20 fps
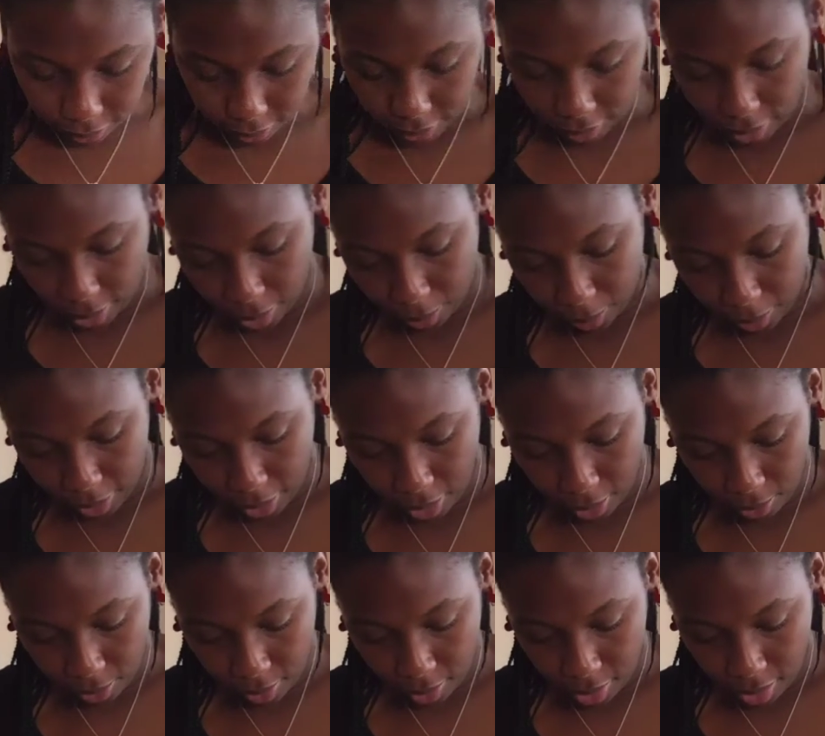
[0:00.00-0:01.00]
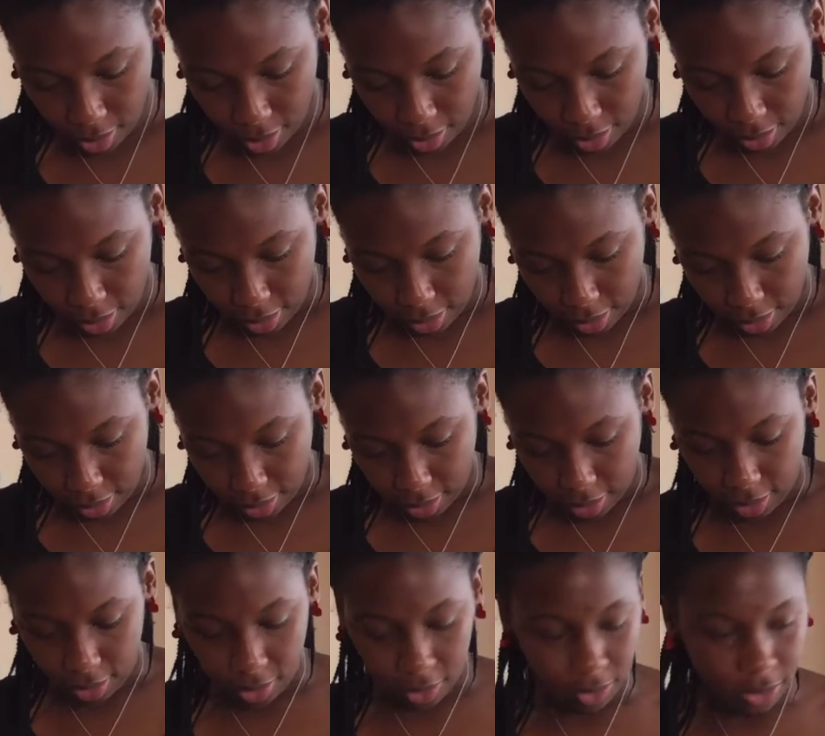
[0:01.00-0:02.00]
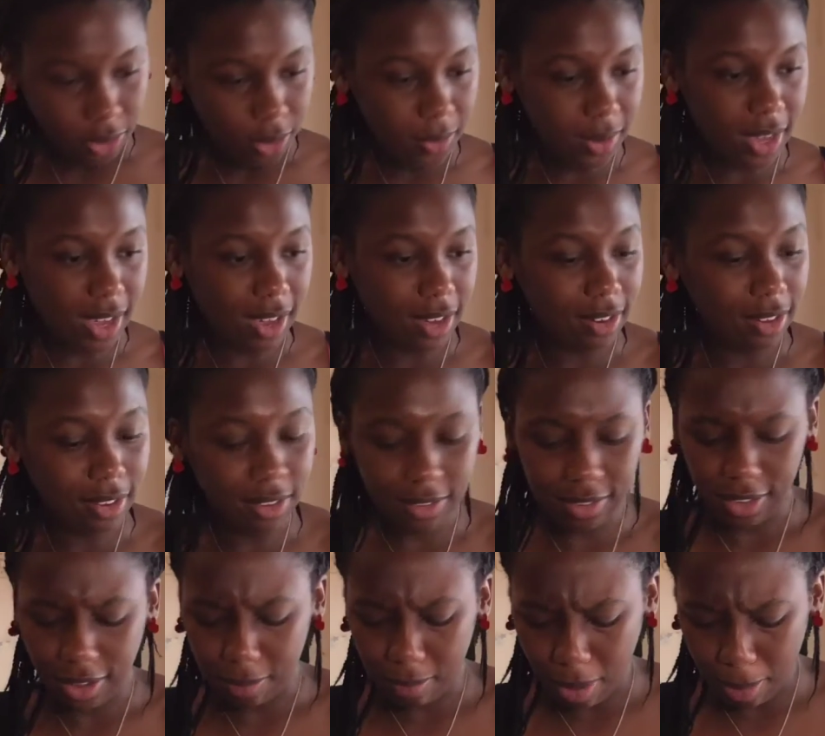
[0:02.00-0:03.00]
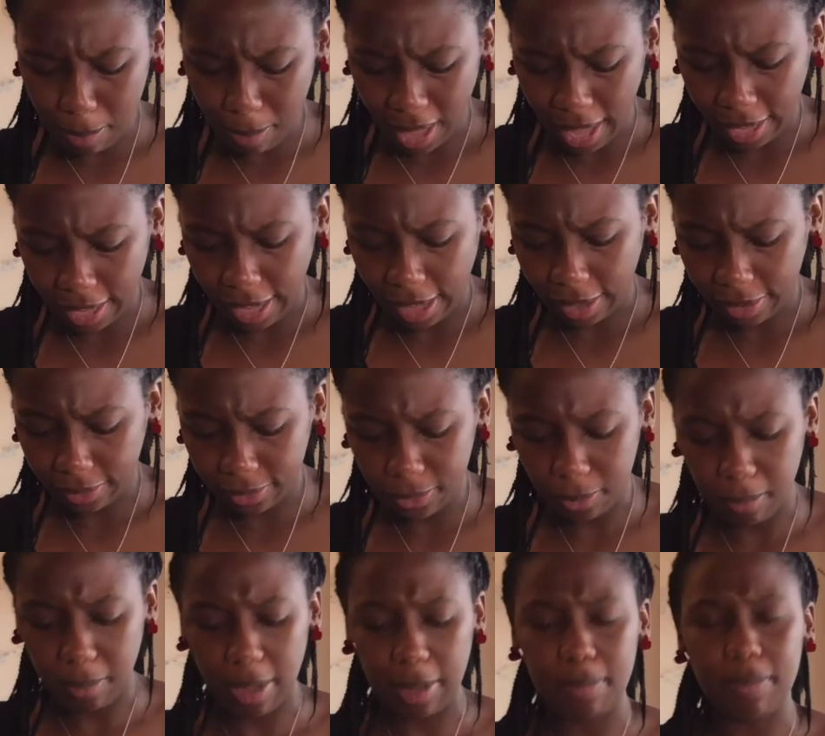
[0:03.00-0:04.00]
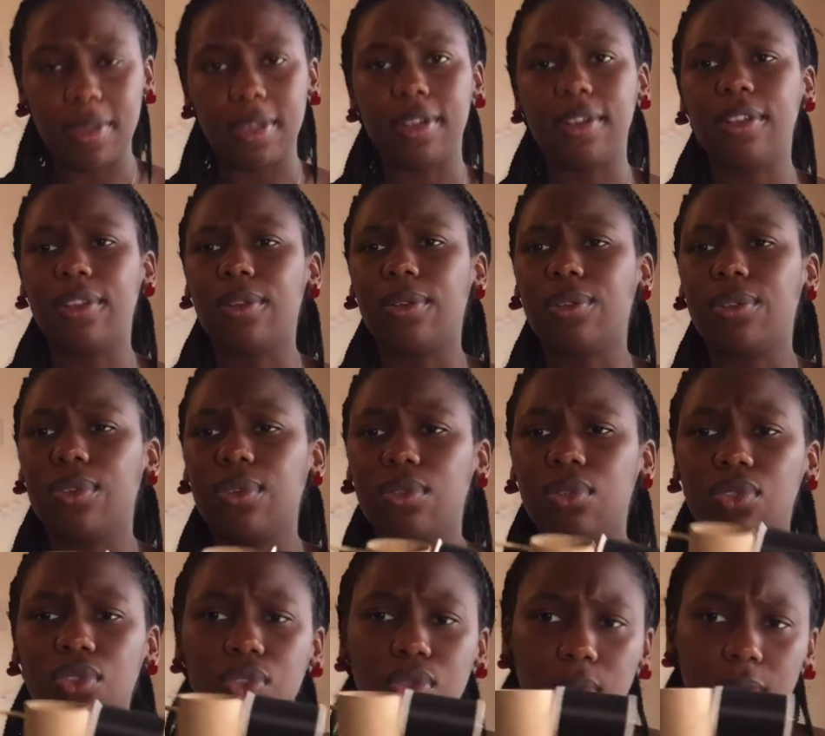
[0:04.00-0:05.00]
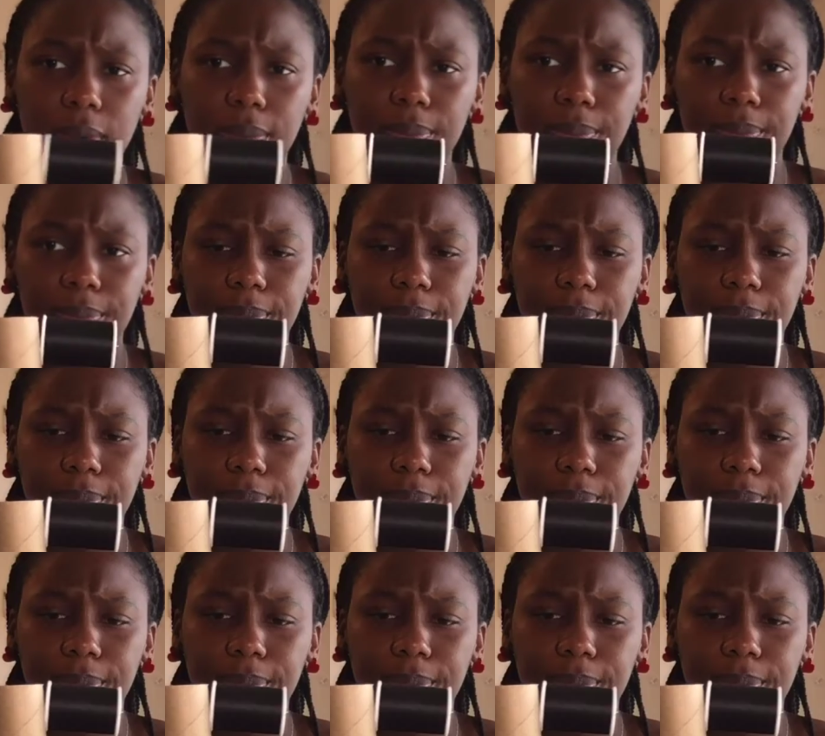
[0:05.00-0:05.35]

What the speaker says: There we go. And also it kind of looks like my back axle might be a little too short.